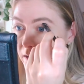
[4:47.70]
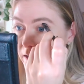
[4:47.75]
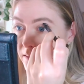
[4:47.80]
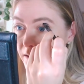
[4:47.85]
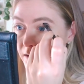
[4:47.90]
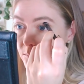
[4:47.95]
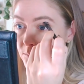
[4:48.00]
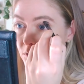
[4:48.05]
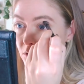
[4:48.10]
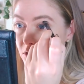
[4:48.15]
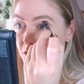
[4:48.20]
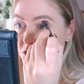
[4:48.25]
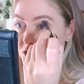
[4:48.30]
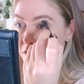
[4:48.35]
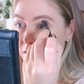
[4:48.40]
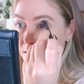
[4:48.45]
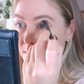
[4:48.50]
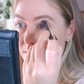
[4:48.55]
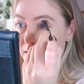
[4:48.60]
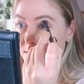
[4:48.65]
Like
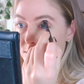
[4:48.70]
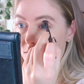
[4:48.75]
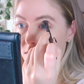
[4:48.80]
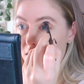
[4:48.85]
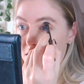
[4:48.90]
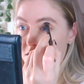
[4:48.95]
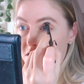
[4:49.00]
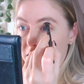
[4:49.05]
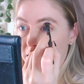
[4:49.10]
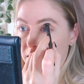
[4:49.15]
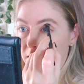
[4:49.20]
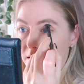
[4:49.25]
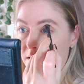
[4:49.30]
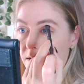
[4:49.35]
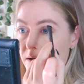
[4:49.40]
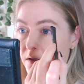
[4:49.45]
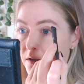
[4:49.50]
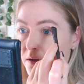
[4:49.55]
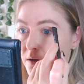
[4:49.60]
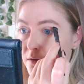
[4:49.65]
pushing my brush in
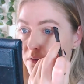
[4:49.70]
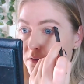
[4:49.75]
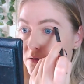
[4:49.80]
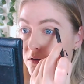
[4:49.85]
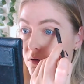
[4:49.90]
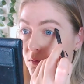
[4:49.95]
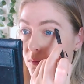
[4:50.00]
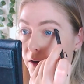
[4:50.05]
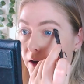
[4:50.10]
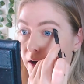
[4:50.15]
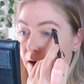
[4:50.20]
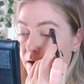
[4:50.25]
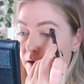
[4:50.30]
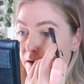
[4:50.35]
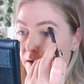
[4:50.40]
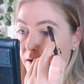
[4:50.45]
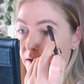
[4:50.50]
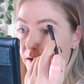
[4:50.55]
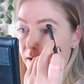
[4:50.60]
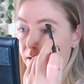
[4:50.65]
to where
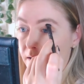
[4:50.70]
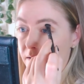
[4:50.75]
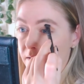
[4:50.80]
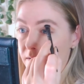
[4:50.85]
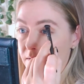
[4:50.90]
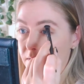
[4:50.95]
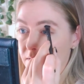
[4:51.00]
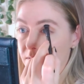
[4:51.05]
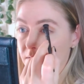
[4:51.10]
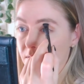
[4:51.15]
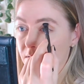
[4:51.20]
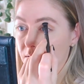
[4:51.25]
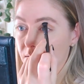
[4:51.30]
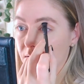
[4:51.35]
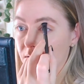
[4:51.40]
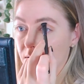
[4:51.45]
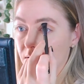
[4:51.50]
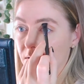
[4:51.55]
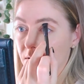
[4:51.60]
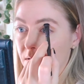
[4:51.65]
it is.
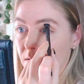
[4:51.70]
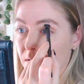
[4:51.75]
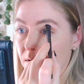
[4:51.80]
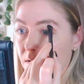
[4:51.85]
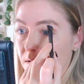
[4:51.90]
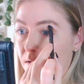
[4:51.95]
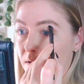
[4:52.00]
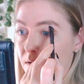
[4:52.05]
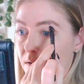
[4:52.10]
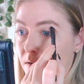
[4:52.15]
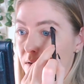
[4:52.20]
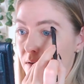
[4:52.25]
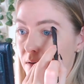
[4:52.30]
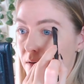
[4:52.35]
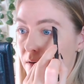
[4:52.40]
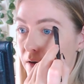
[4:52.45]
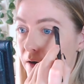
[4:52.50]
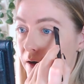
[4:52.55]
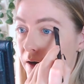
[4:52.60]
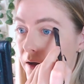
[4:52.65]

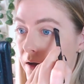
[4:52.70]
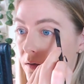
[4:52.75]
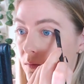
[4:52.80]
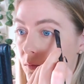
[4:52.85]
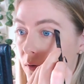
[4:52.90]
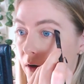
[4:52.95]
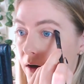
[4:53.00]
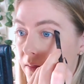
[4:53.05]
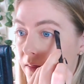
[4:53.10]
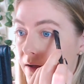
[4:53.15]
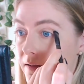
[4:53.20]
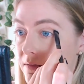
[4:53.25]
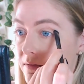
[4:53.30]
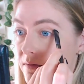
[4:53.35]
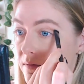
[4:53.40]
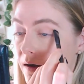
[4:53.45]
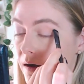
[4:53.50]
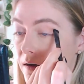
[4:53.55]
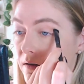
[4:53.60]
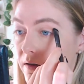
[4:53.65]
All right, where that
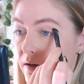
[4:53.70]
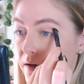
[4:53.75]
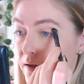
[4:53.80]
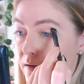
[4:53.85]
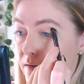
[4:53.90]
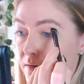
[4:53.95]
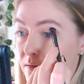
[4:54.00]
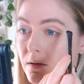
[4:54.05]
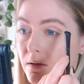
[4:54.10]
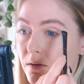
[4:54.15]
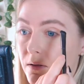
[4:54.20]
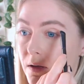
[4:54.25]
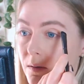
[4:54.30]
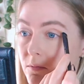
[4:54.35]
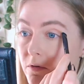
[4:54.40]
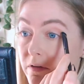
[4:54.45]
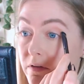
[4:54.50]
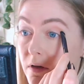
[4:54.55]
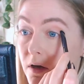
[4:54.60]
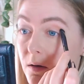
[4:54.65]
socket is. I'm
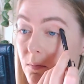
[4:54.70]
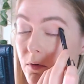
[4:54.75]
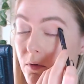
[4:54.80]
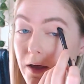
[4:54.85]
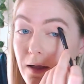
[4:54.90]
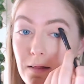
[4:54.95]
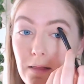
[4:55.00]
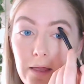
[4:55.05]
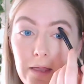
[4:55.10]
just going to bring it like